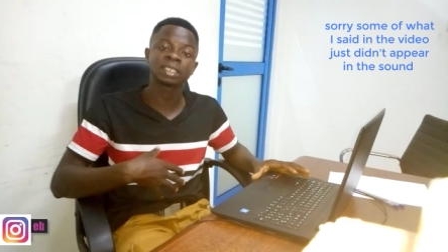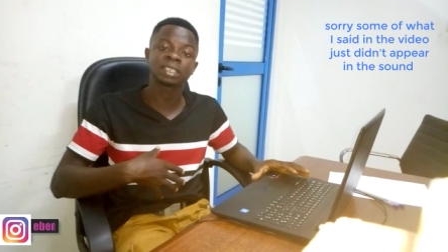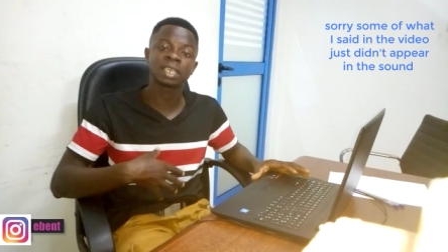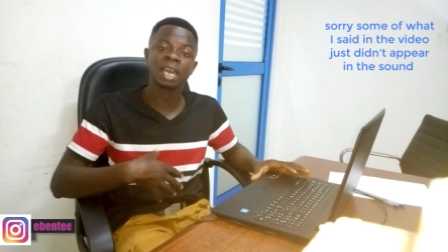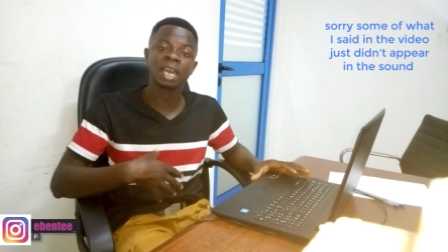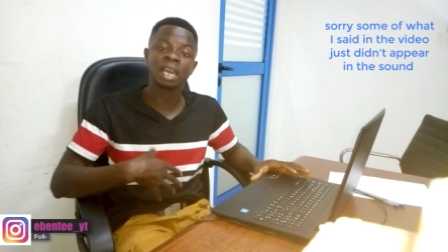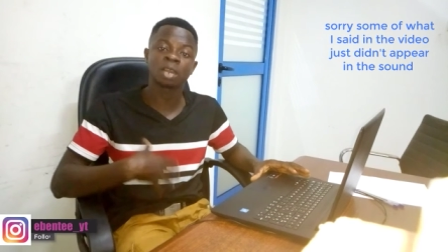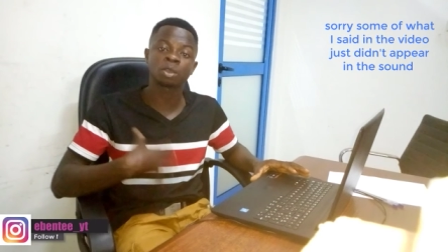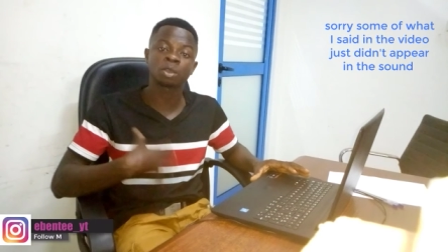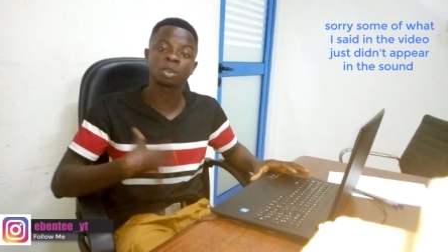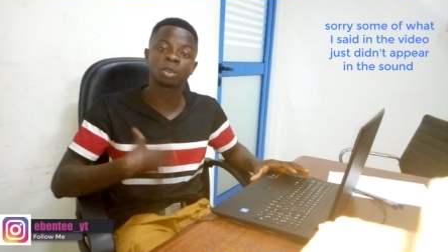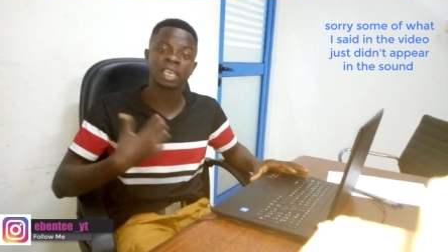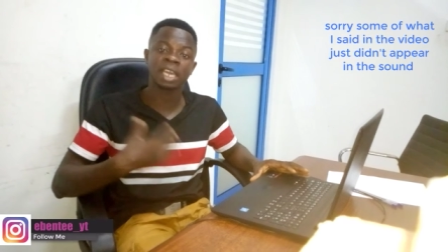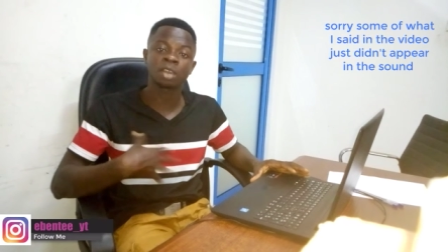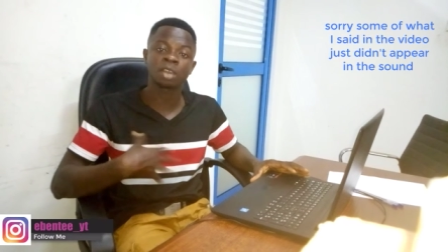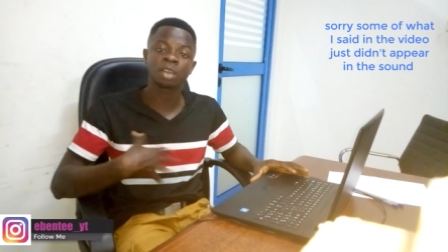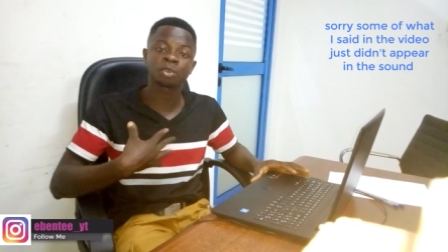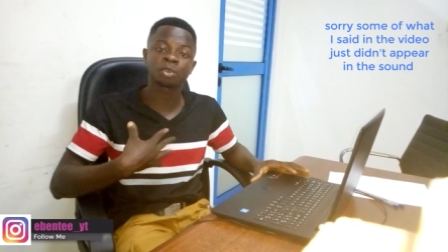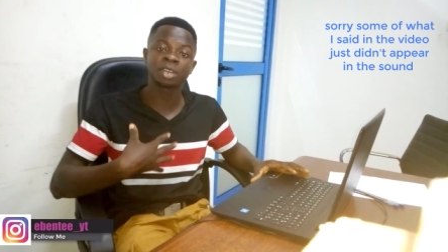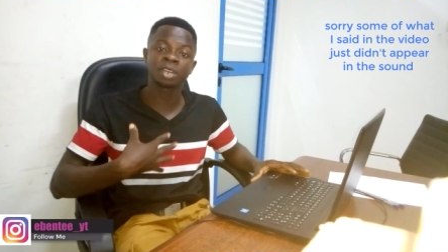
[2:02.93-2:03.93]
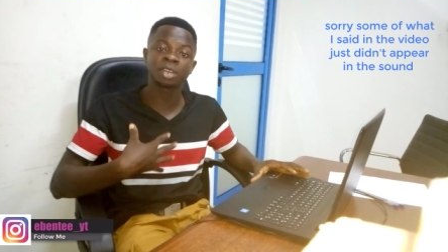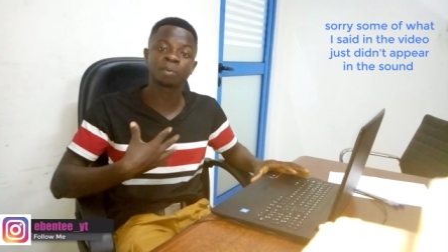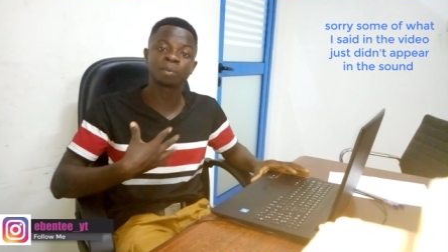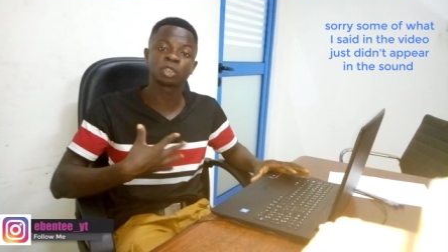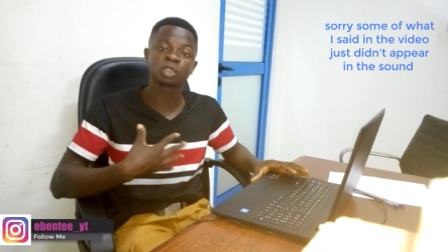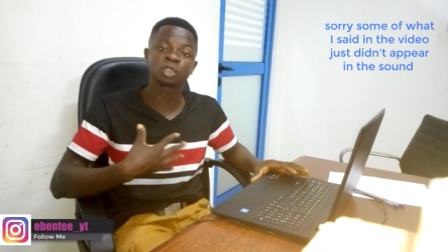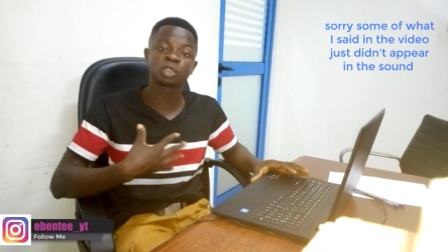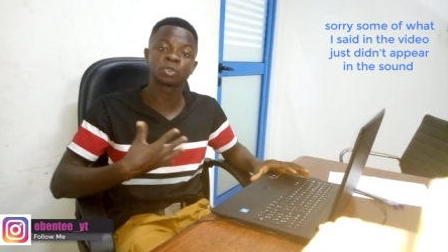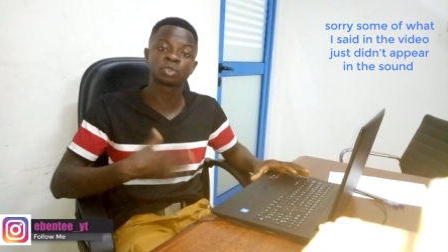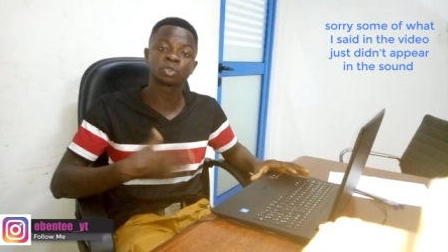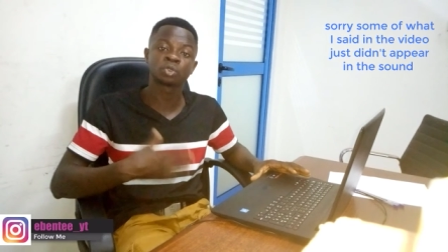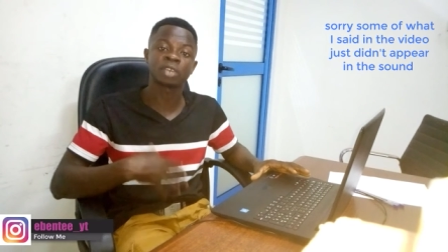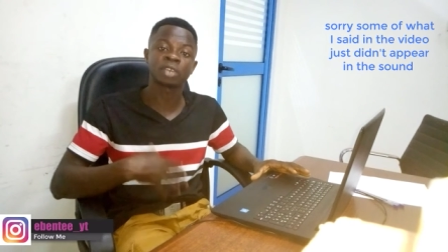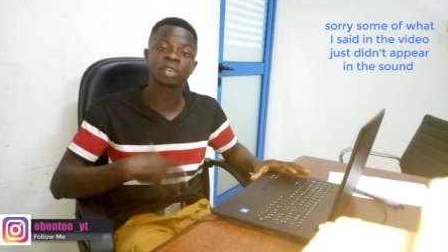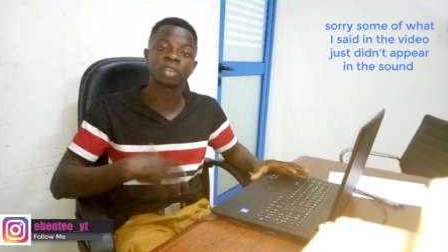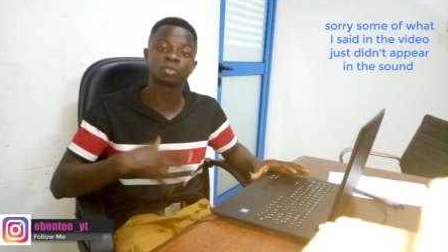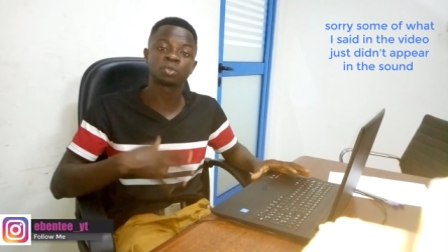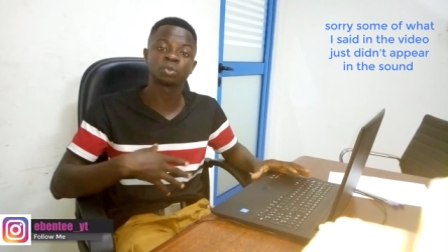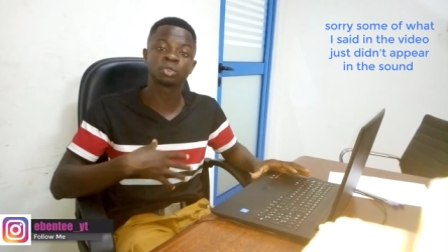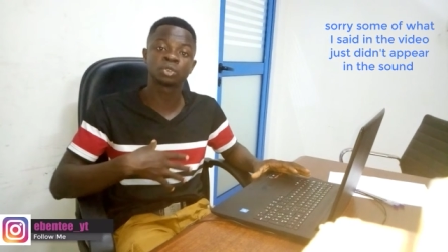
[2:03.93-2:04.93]
then the person is trying to
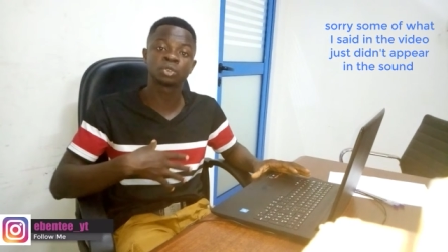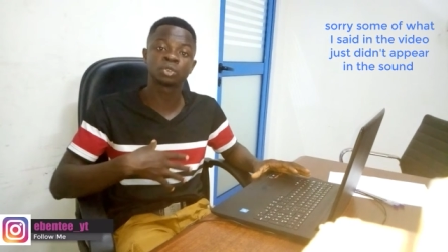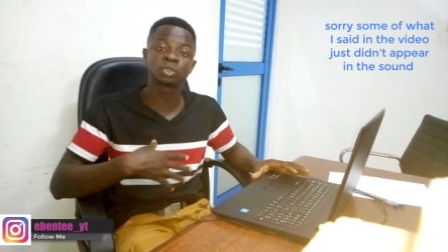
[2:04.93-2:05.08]
teach